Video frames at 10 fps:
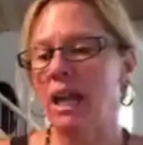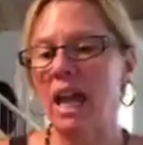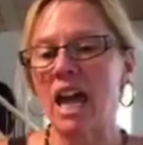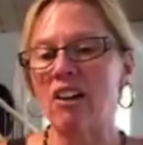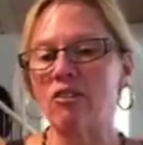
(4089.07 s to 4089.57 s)

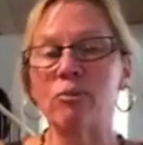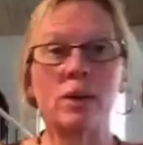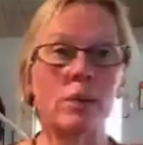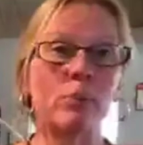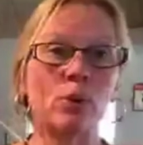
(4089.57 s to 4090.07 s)
and have
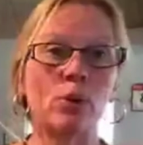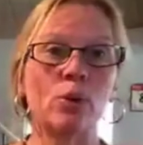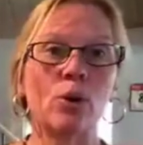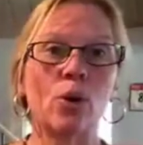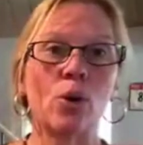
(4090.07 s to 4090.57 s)

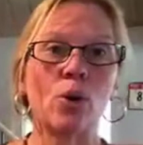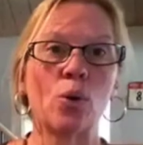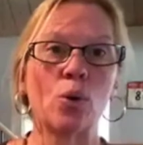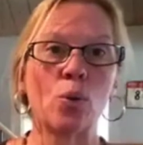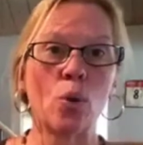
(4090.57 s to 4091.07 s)
people
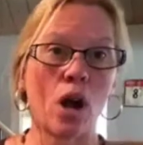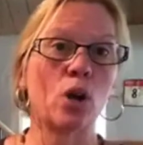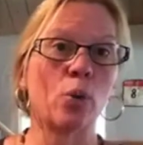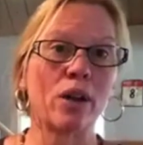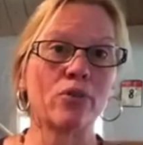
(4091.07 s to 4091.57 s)

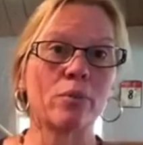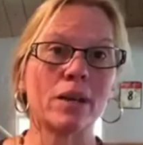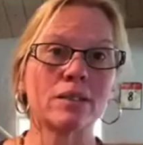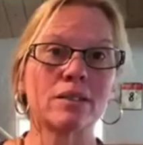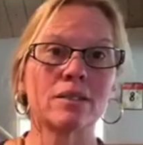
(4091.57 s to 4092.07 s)
walk away
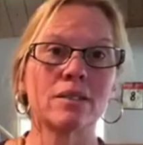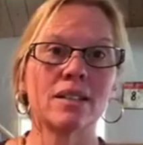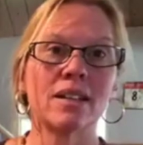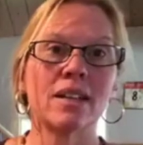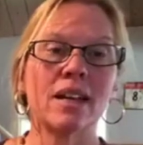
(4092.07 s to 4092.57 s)
from us
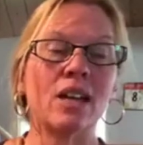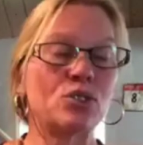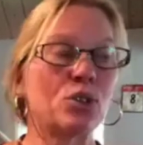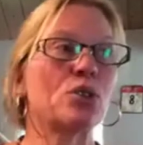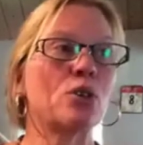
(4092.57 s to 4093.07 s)

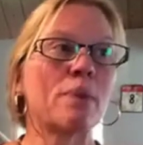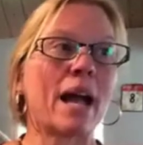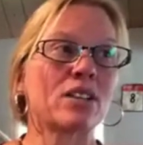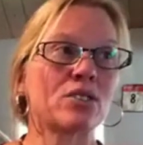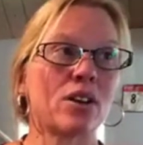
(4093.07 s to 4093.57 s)
and turn their
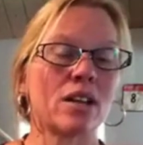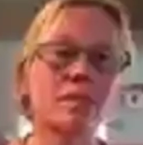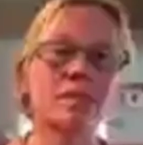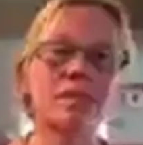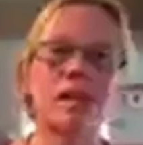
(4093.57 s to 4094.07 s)
backs on
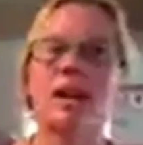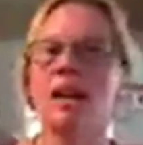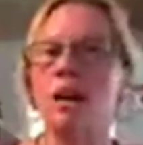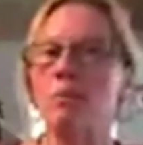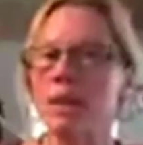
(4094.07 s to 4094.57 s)
us
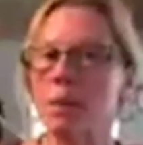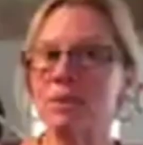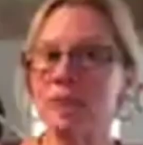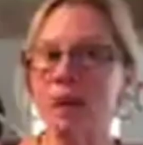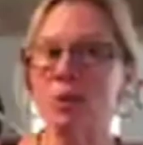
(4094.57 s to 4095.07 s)
and be
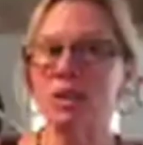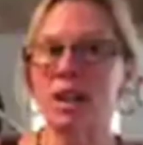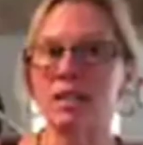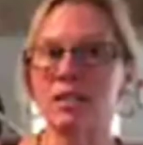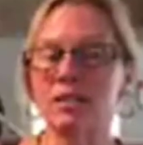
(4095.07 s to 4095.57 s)
upset with
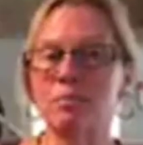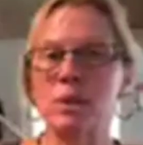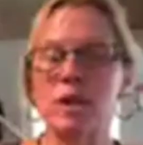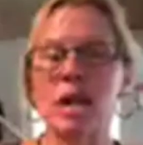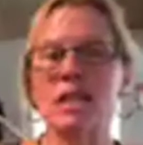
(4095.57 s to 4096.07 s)
us
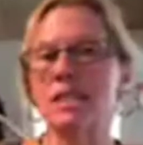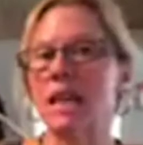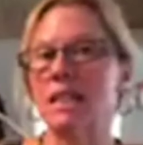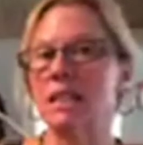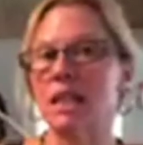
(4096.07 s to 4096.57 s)
because
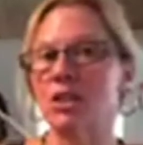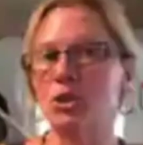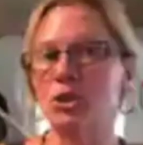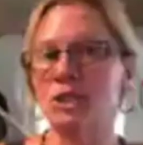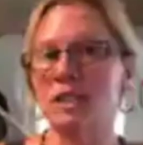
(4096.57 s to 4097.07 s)
they didn't
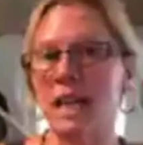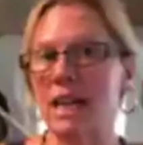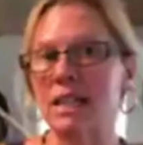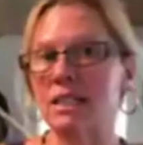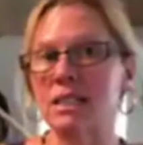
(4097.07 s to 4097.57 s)

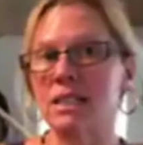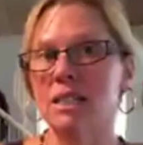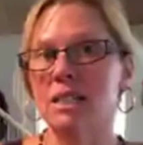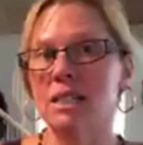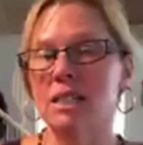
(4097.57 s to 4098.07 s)
understand,
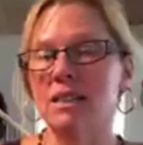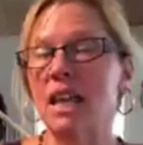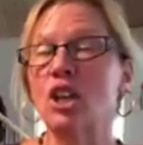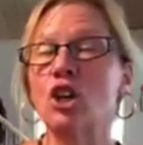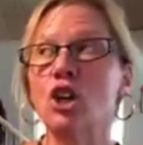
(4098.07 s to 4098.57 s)

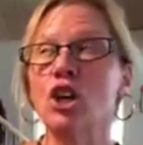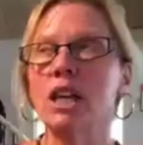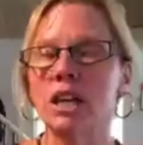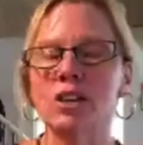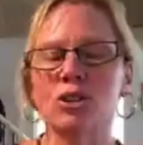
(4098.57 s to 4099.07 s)
they
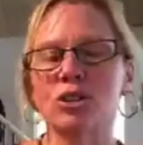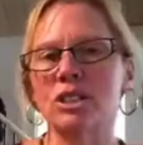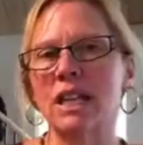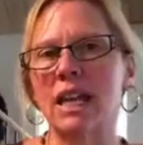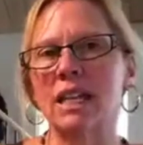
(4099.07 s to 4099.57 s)
couldn't
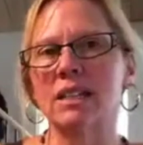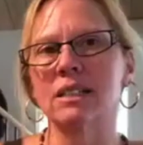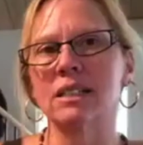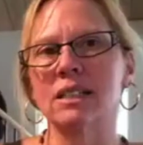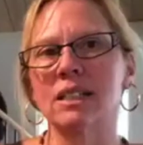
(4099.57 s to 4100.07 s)

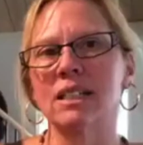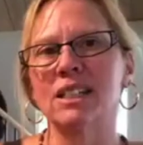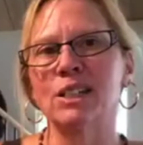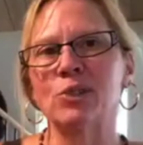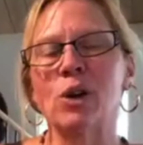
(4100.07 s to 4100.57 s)
understand
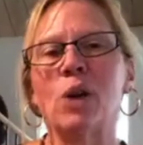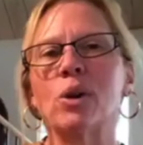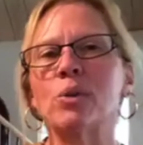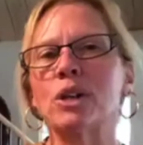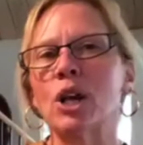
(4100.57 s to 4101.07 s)
why
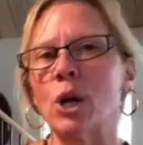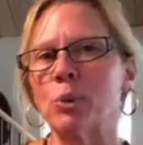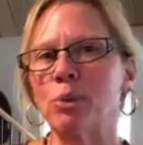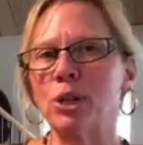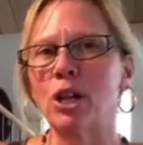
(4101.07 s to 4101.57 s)
we would
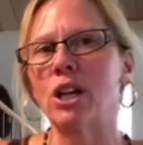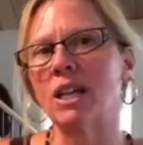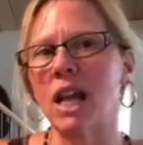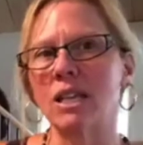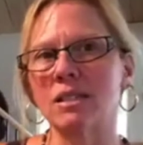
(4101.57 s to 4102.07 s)
go put
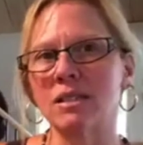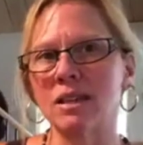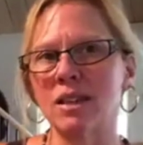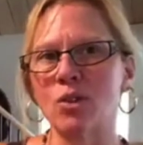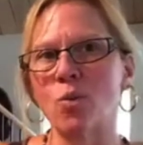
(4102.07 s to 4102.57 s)
our
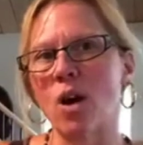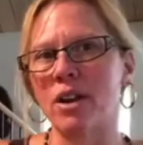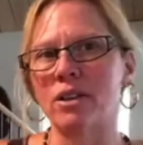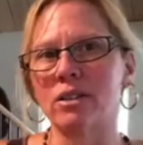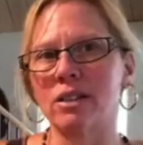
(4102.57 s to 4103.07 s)
nets in the
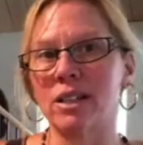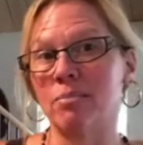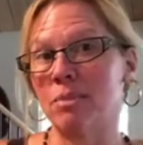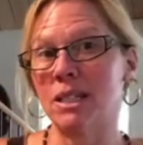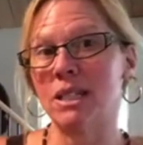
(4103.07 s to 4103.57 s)
water
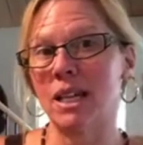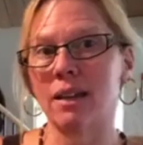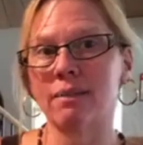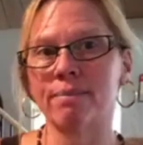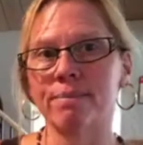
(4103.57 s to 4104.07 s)
in
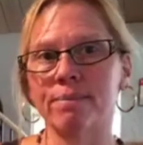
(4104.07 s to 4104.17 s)
midday.